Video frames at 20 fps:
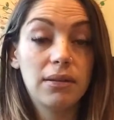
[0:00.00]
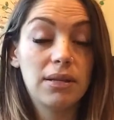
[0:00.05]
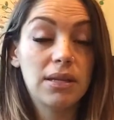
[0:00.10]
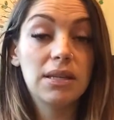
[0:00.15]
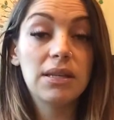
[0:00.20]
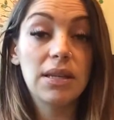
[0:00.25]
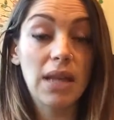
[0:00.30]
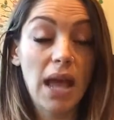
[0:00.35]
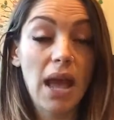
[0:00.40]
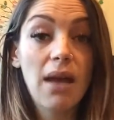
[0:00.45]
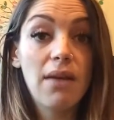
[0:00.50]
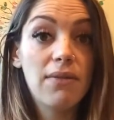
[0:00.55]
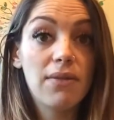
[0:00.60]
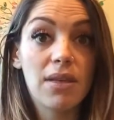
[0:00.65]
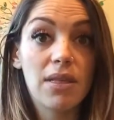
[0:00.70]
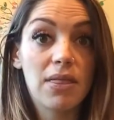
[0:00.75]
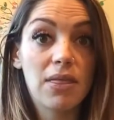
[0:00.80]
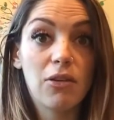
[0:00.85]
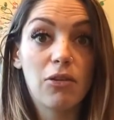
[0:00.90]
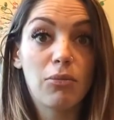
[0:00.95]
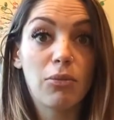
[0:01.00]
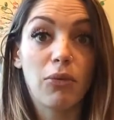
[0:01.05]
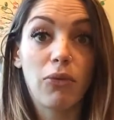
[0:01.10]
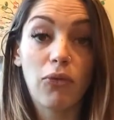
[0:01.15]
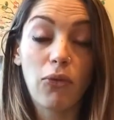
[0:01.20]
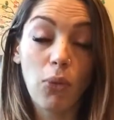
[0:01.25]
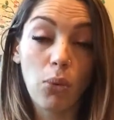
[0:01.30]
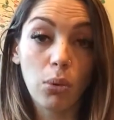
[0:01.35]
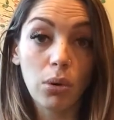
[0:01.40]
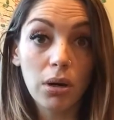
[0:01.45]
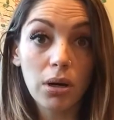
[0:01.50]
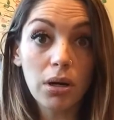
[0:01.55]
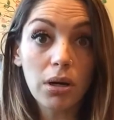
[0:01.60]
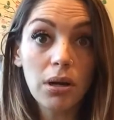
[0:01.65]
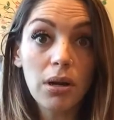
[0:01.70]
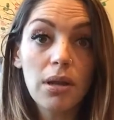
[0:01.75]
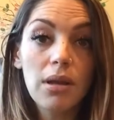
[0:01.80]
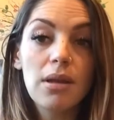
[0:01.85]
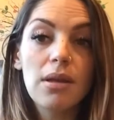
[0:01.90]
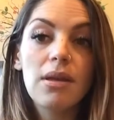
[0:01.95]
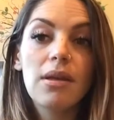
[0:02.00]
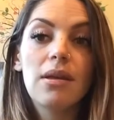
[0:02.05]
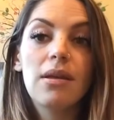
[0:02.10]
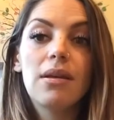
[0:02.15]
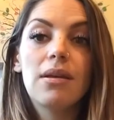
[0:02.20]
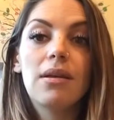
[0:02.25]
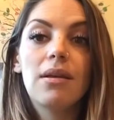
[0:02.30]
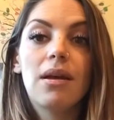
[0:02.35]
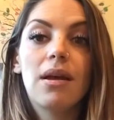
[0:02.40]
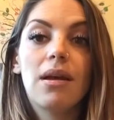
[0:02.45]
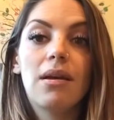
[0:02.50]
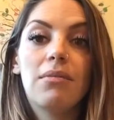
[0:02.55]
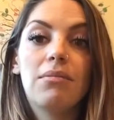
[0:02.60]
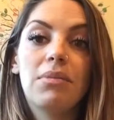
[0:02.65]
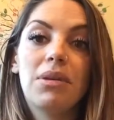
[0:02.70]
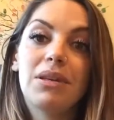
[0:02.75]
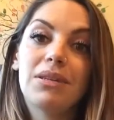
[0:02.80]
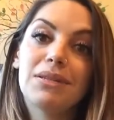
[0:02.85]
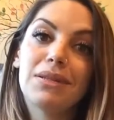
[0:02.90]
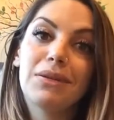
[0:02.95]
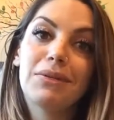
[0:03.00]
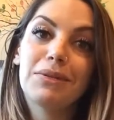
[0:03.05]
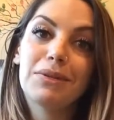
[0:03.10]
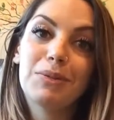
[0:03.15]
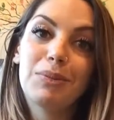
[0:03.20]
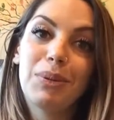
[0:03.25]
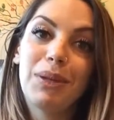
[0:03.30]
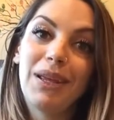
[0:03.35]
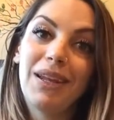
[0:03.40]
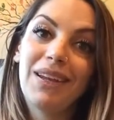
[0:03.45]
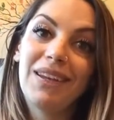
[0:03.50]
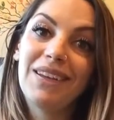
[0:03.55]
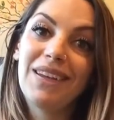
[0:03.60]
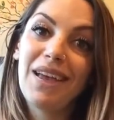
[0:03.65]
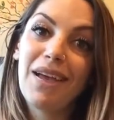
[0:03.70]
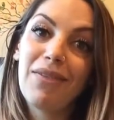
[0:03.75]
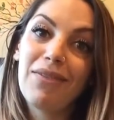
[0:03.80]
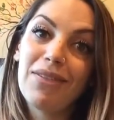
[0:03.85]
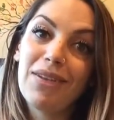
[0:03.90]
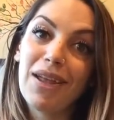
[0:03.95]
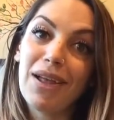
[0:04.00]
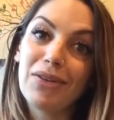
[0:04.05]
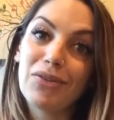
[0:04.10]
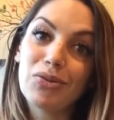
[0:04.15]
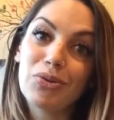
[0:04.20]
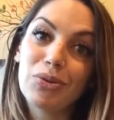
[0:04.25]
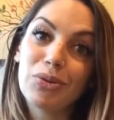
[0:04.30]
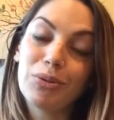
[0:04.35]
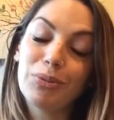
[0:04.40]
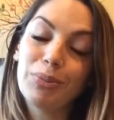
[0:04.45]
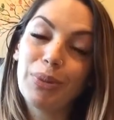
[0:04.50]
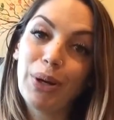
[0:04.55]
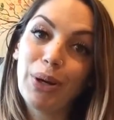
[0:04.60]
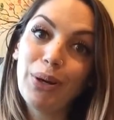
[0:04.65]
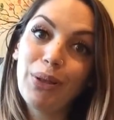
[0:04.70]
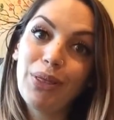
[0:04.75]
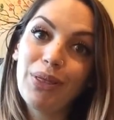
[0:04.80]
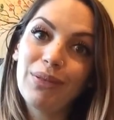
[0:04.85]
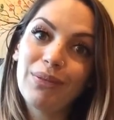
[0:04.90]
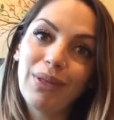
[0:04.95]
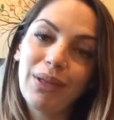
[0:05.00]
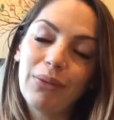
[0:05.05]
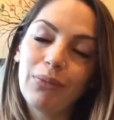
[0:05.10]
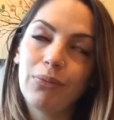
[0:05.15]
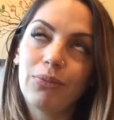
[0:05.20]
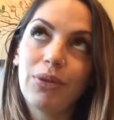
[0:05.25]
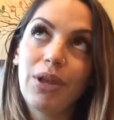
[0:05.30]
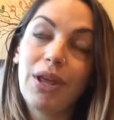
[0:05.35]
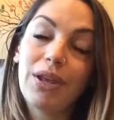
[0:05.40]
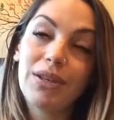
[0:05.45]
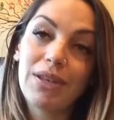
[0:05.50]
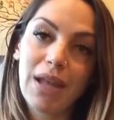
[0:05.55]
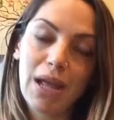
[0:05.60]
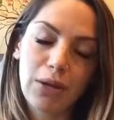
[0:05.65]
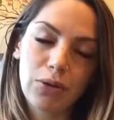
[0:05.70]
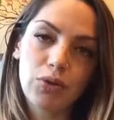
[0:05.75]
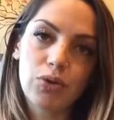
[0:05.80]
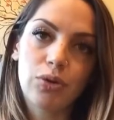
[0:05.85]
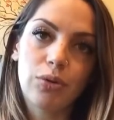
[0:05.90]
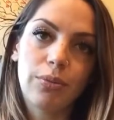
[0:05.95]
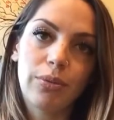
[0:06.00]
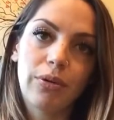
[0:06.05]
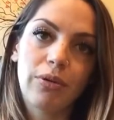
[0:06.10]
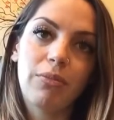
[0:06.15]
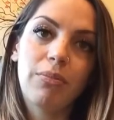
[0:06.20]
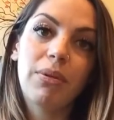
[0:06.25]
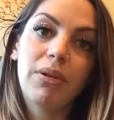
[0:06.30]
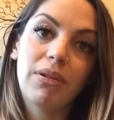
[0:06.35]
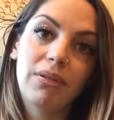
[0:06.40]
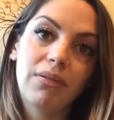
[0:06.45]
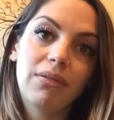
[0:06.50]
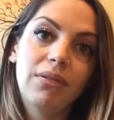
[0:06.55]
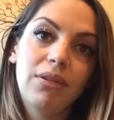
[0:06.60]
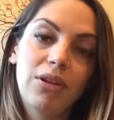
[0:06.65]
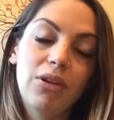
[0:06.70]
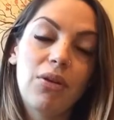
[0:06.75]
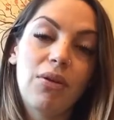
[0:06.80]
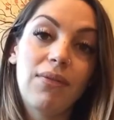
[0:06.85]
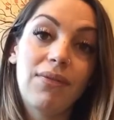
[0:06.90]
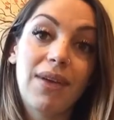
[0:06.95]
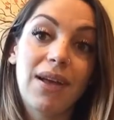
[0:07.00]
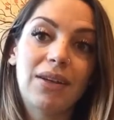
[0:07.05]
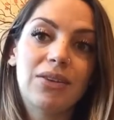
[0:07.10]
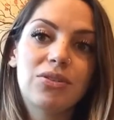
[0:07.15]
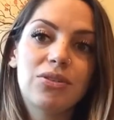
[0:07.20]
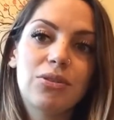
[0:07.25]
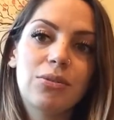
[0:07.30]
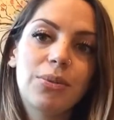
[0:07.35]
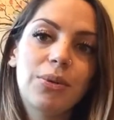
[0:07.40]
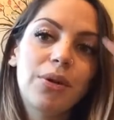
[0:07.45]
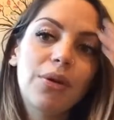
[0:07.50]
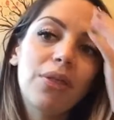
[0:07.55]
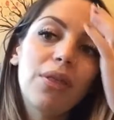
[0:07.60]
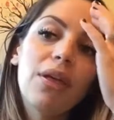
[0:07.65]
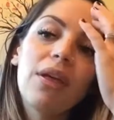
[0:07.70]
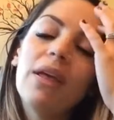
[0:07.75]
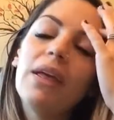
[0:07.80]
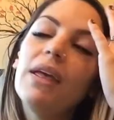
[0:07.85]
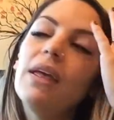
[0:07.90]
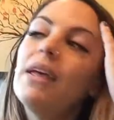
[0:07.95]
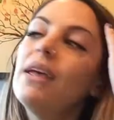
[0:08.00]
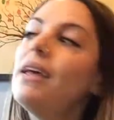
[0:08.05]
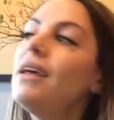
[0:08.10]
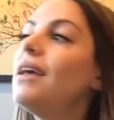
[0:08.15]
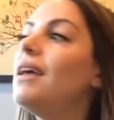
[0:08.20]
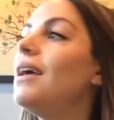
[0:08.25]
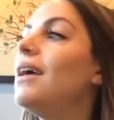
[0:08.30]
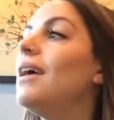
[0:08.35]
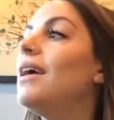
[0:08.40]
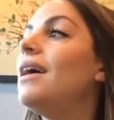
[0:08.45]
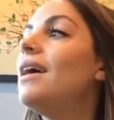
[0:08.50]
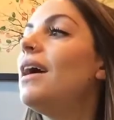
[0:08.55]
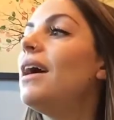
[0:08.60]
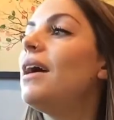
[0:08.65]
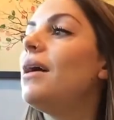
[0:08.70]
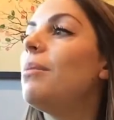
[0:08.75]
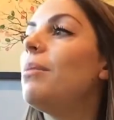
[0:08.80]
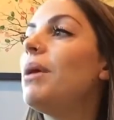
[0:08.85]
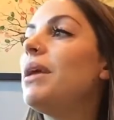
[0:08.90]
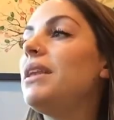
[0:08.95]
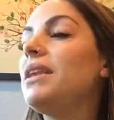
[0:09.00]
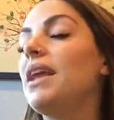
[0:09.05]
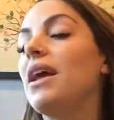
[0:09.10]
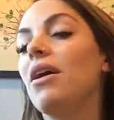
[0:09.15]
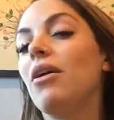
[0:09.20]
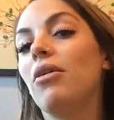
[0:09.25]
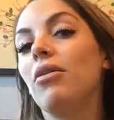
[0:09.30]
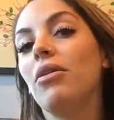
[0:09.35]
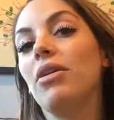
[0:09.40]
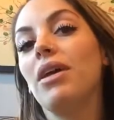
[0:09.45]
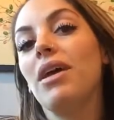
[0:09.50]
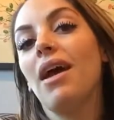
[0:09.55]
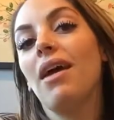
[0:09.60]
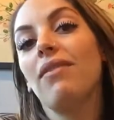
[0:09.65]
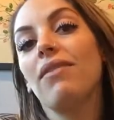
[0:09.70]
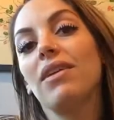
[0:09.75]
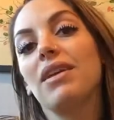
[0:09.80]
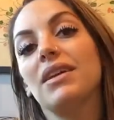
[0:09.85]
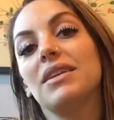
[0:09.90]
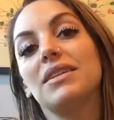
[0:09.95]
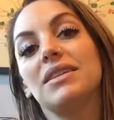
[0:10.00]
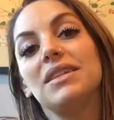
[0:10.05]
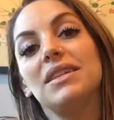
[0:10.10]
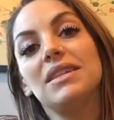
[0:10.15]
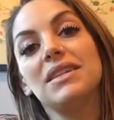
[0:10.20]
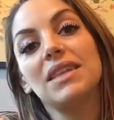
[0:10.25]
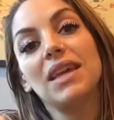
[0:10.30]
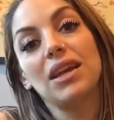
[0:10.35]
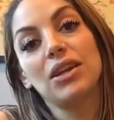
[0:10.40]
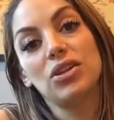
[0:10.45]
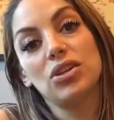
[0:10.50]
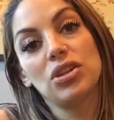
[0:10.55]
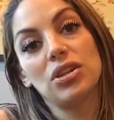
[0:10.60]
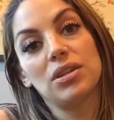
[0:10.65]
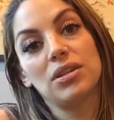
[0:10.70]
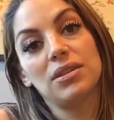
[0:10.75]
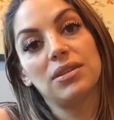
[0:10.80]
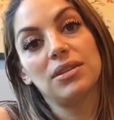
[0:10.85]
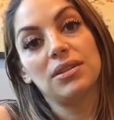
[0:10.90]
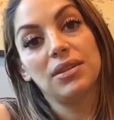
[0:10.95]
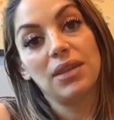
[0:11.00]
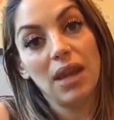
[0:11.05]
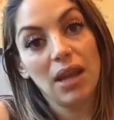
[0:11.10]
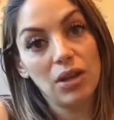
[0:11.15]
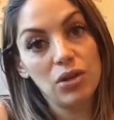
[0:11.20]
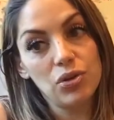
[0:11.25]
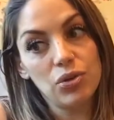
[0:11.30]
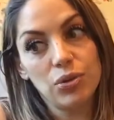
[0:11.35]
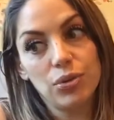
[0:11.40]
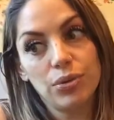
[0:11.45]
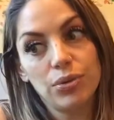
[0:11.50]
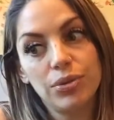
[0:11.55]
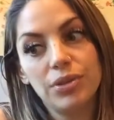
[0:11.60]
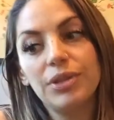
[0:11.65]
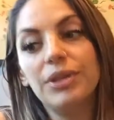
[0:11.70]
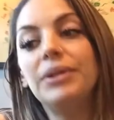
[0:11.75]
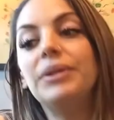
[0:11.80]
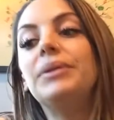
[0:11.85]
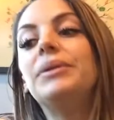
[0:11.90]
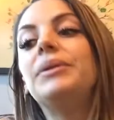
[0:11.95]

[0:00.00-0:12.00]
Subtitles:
didn't have in there before, because I was planning to have a natural birth, like not a natural birth, but you know, a vaginal birth. And now having a C-section scheduled,